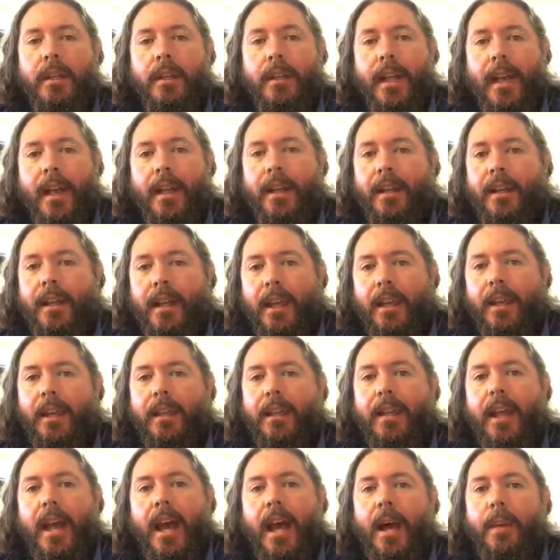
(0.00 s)
That
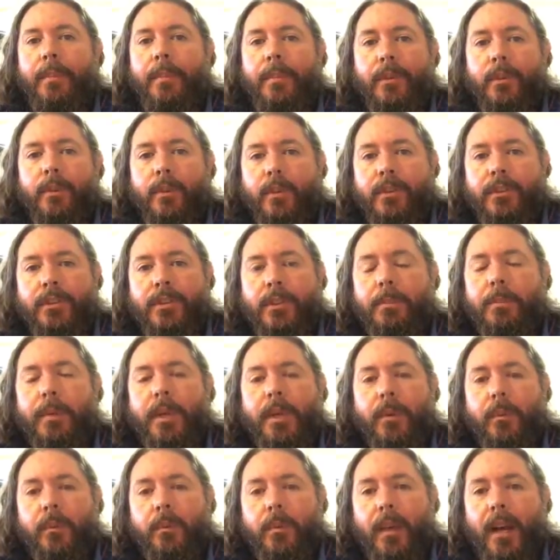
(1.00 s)
can happen where
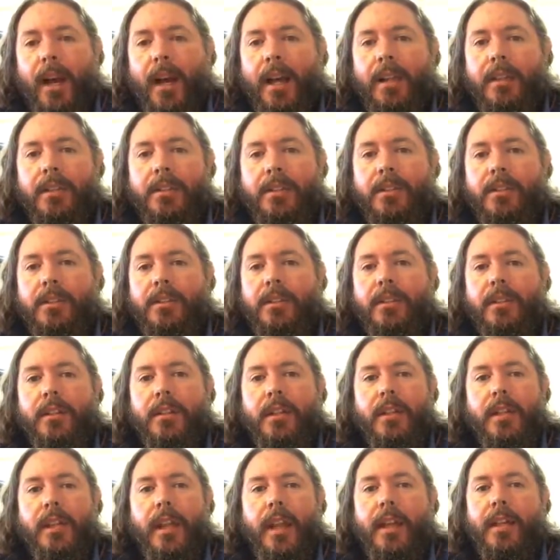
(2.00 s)
somebody rises to
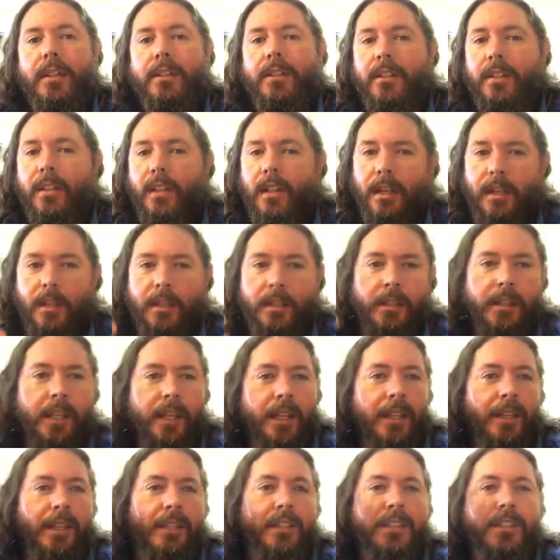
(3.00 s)
the occasion and it
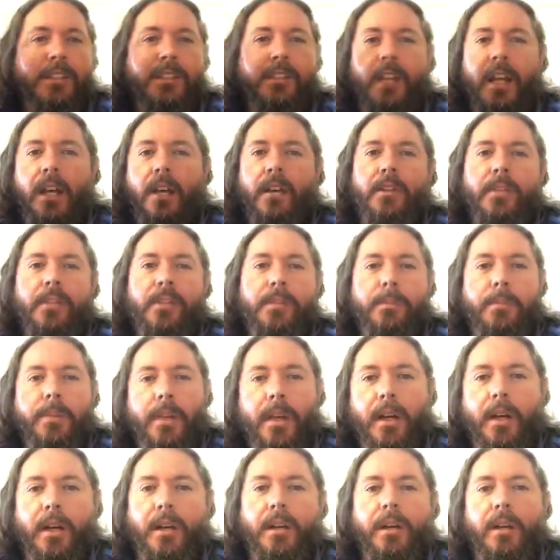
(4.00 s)
excels
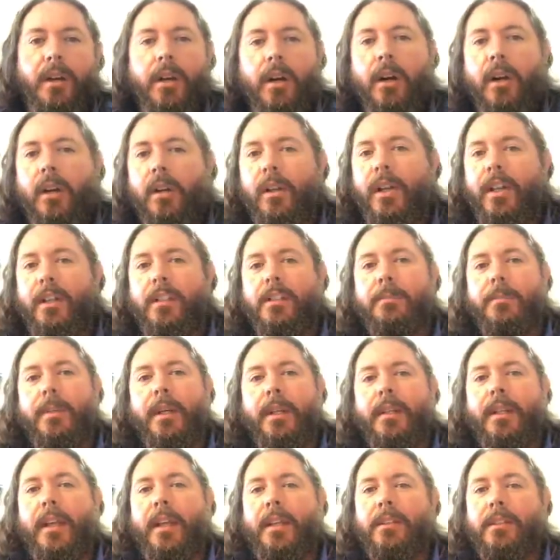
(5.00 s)
beyond all
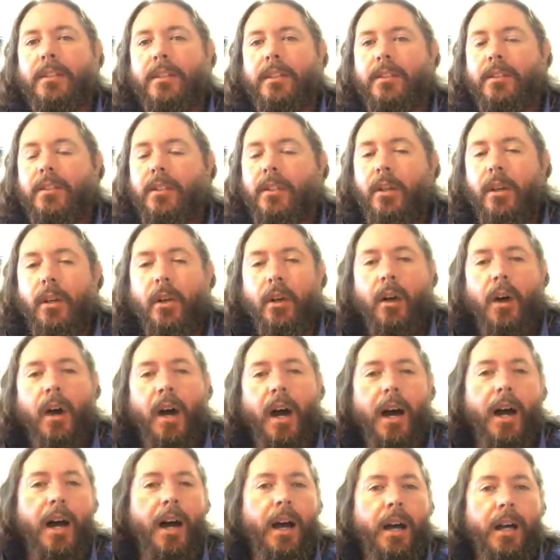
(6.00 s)
expectations and all
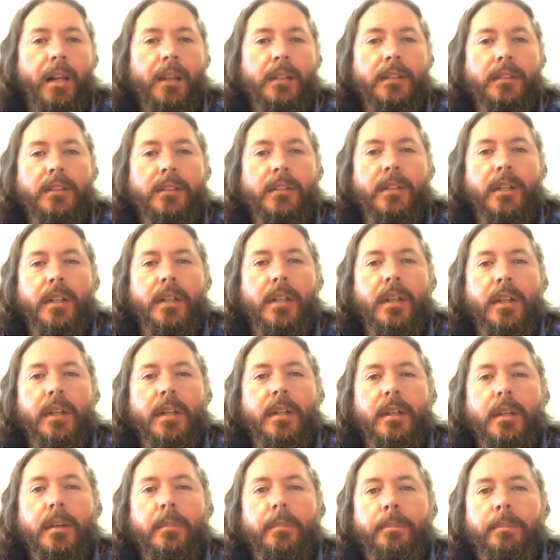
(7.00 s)
odds.
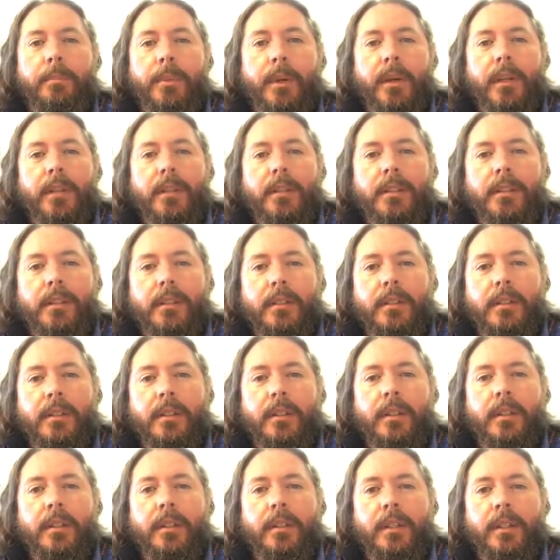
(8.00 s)
But
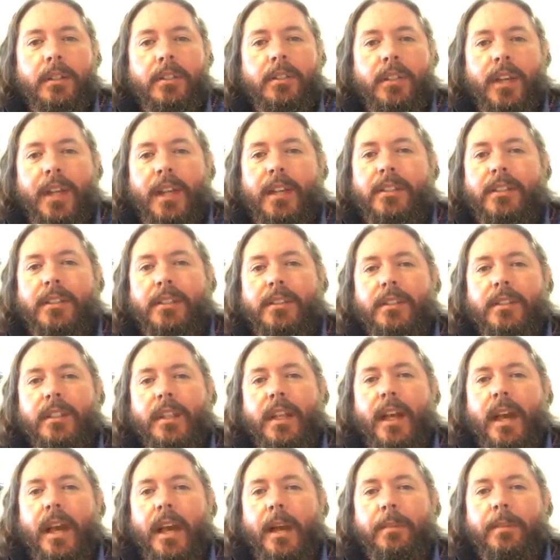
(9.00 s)
the chances of
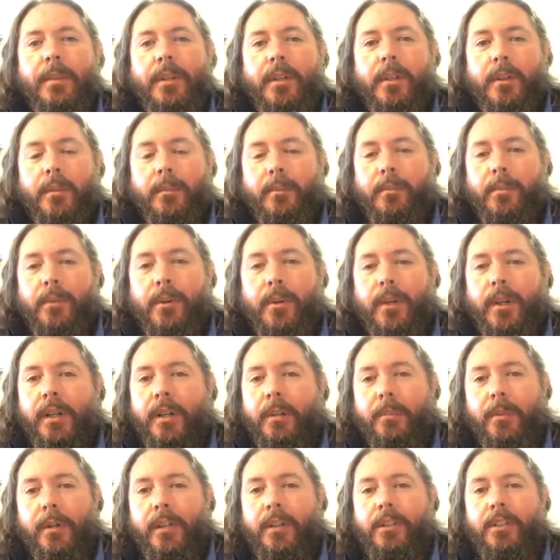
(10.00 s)
that happening are
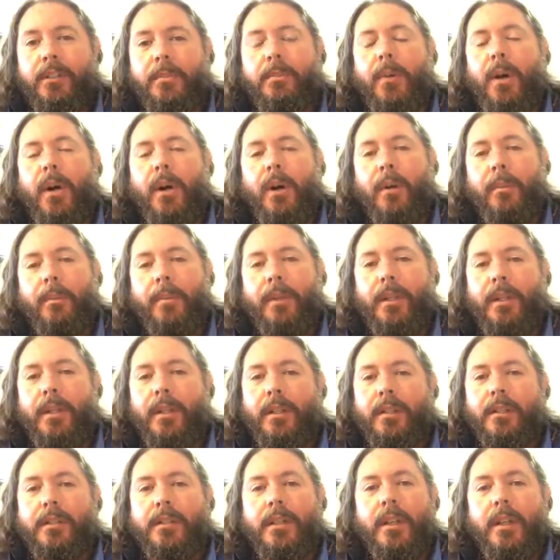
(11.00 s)
pretty small
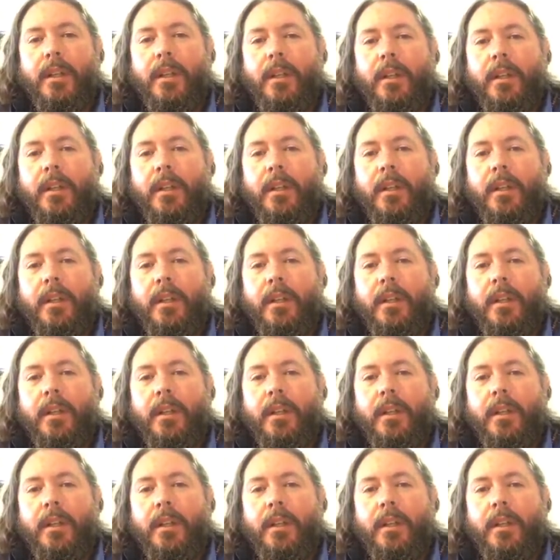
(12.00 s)
because